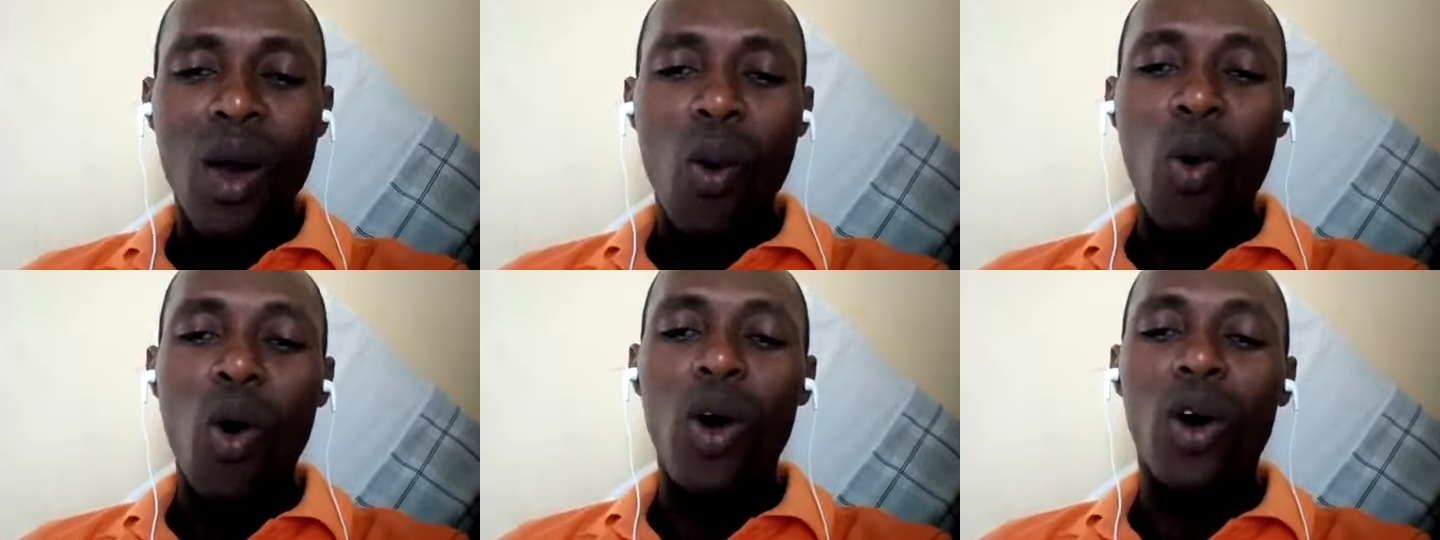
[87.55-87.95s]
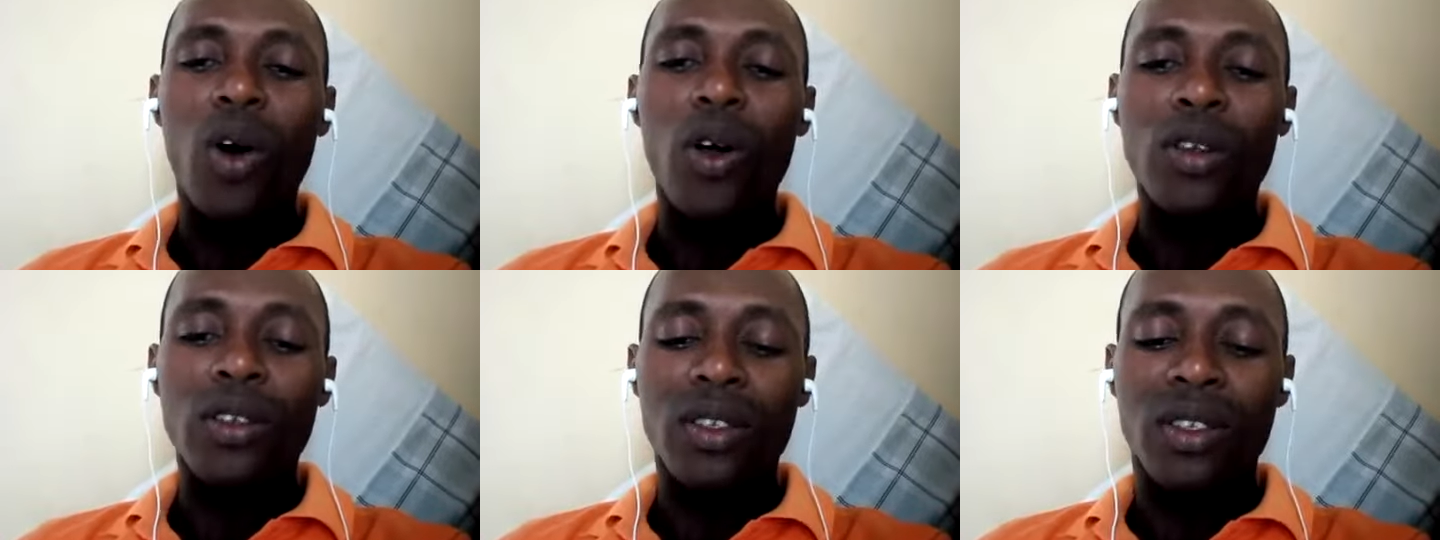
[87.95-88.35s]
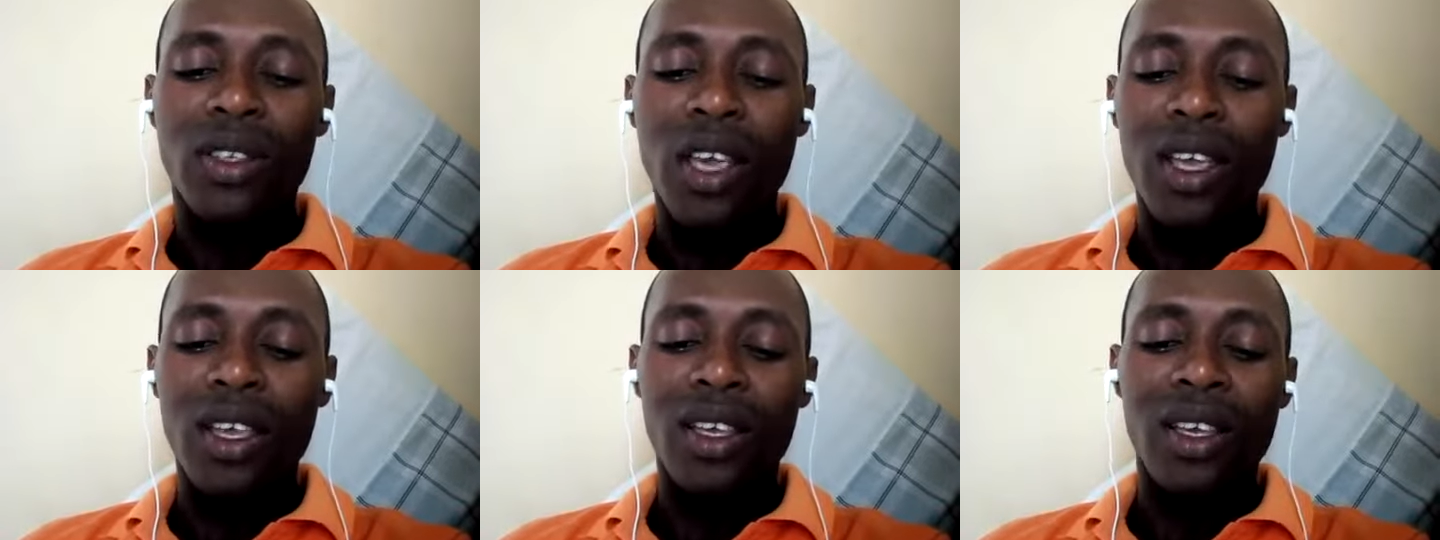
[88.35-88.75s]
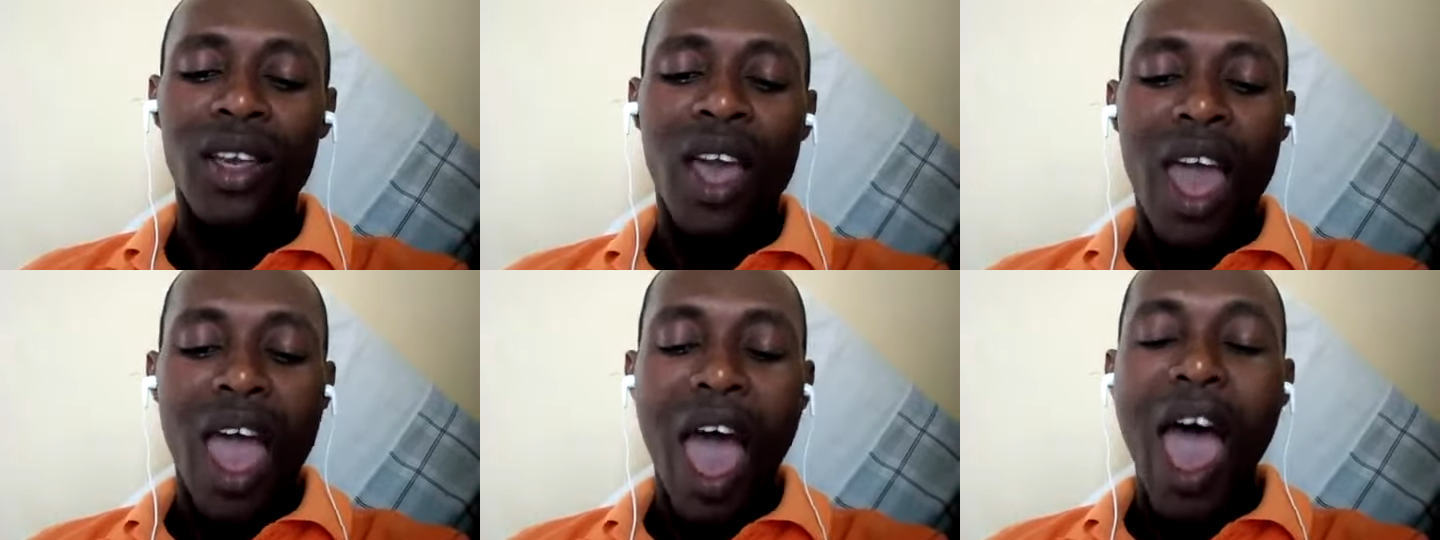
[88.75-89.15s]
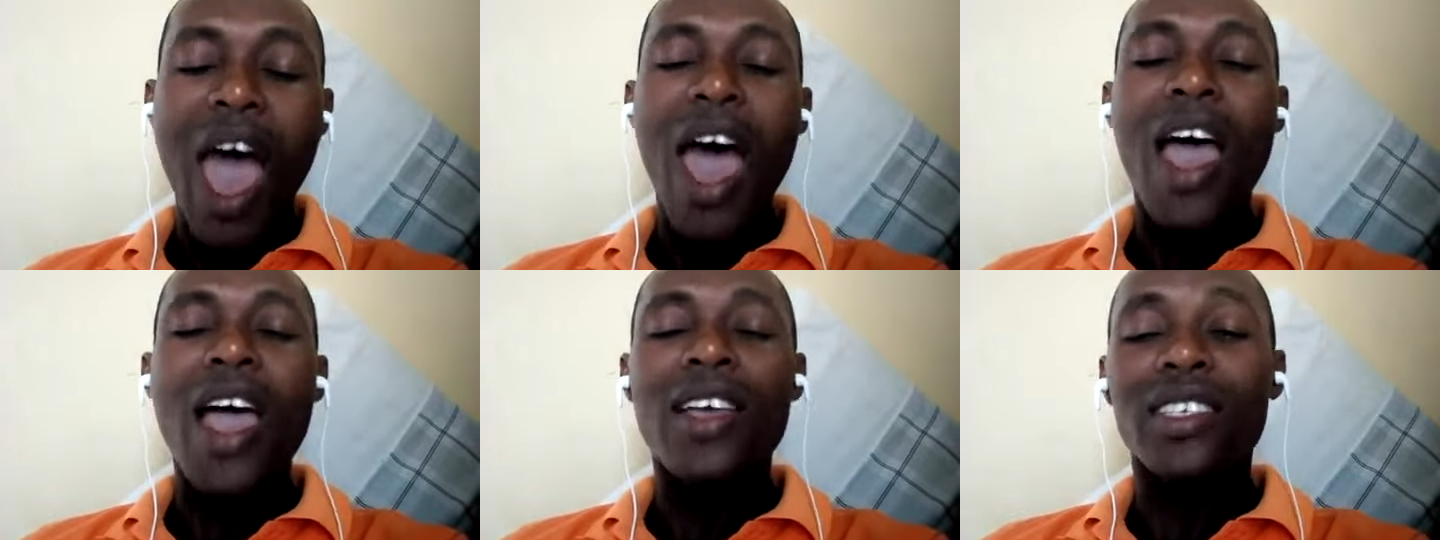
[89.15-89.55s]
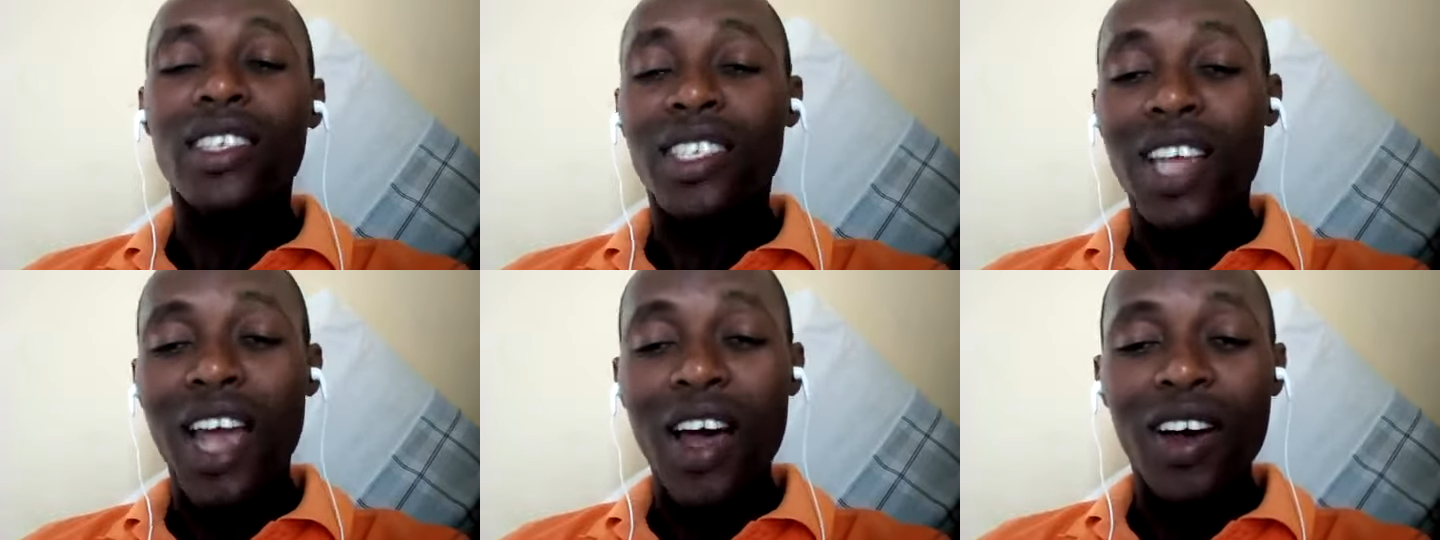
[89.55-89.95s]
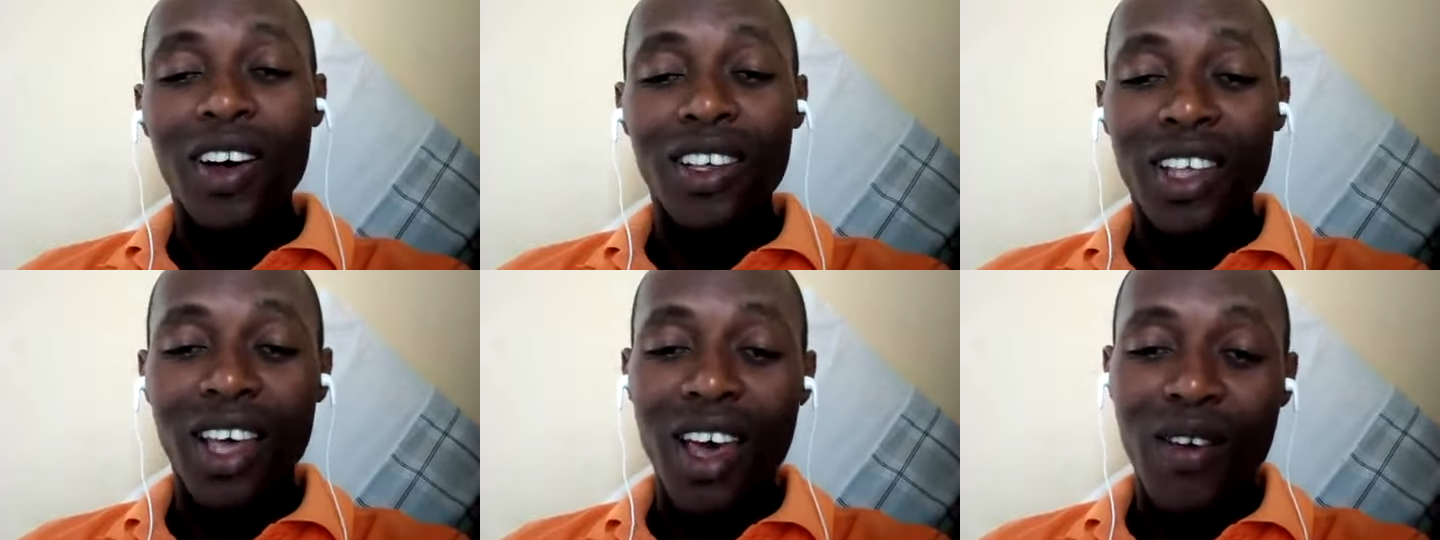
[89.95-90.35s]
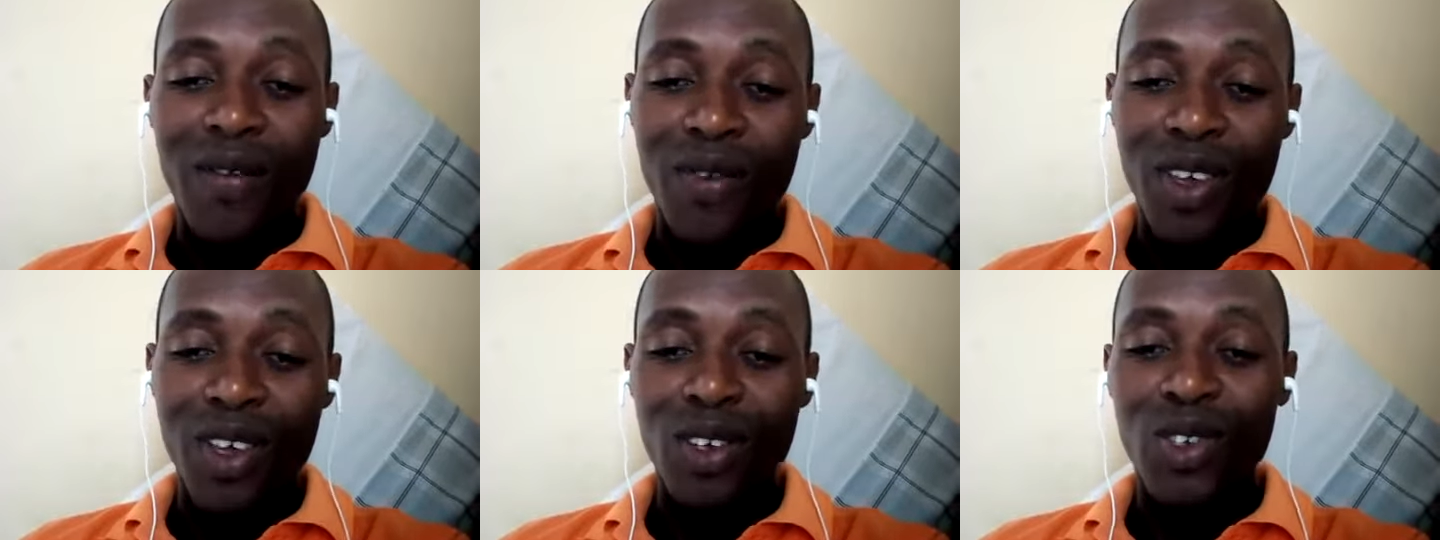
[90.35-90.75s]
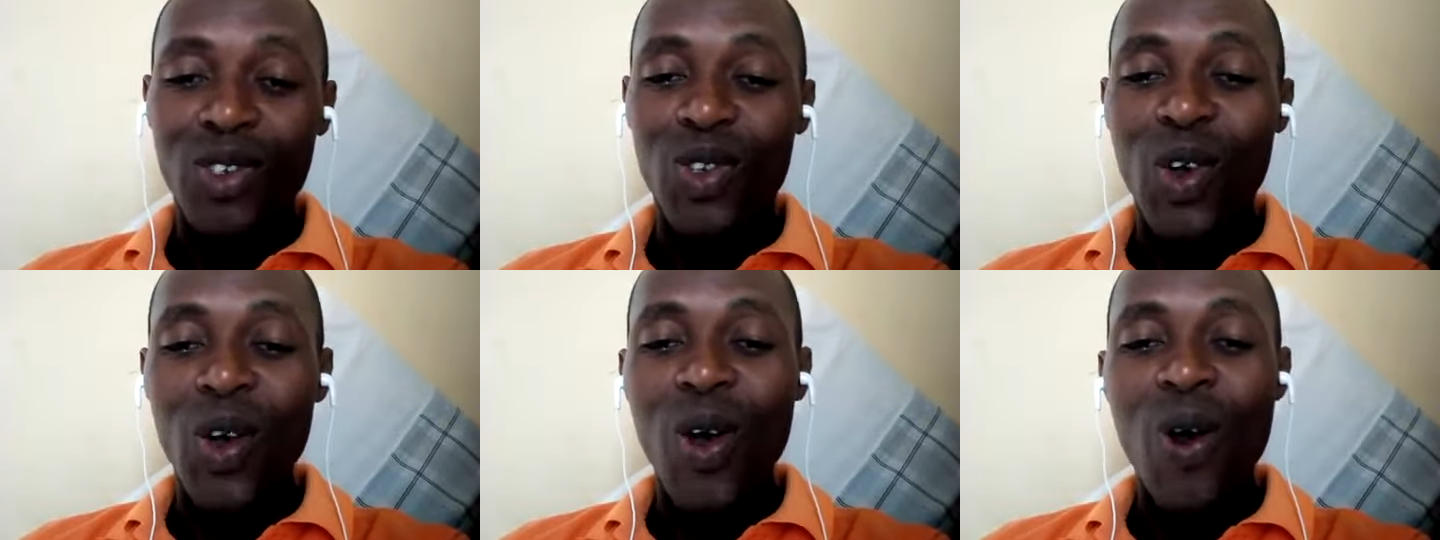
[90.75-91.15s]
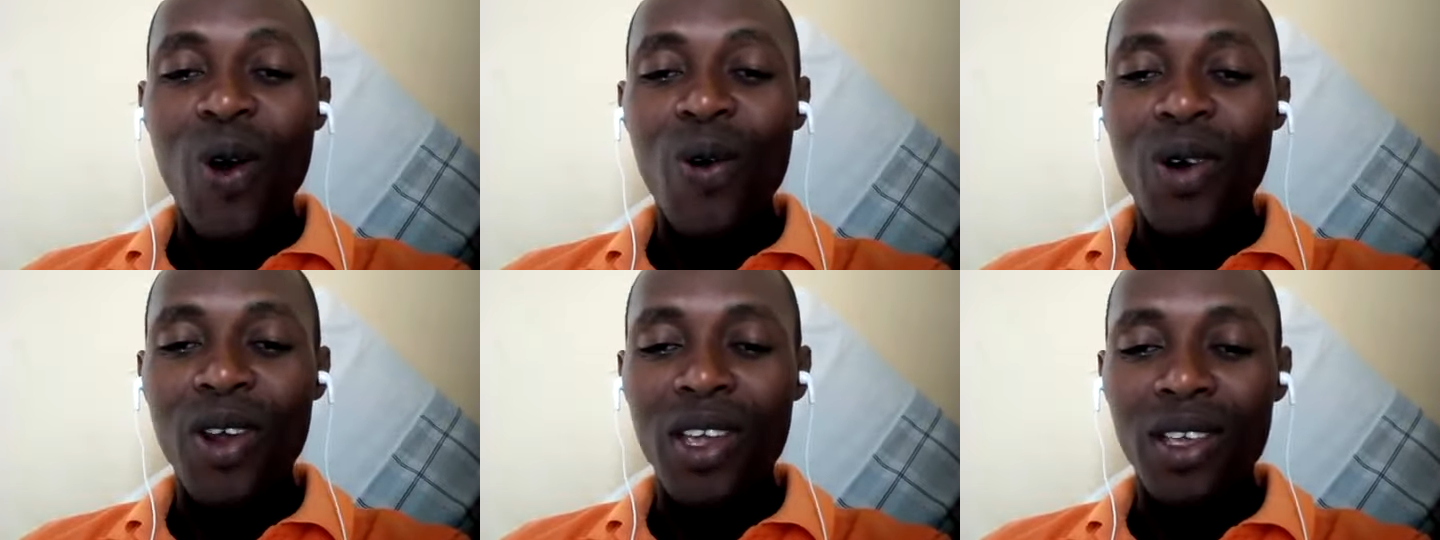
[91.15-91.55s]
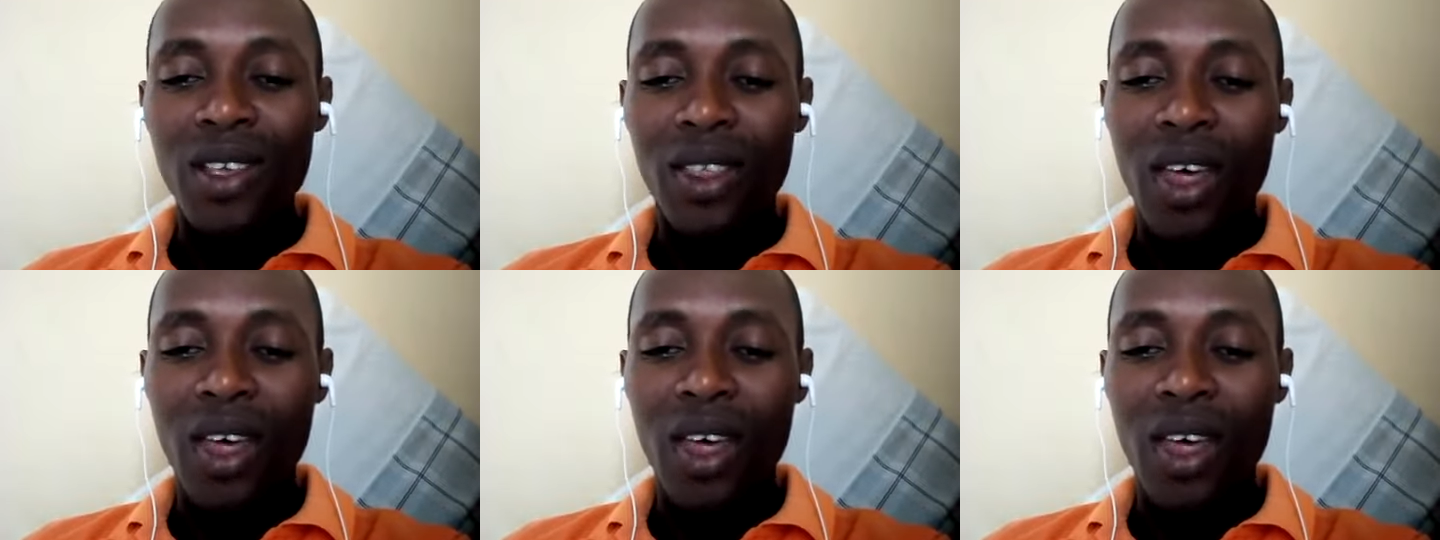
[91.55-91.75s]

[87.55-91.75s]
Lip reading: We'll sing and shout the victory,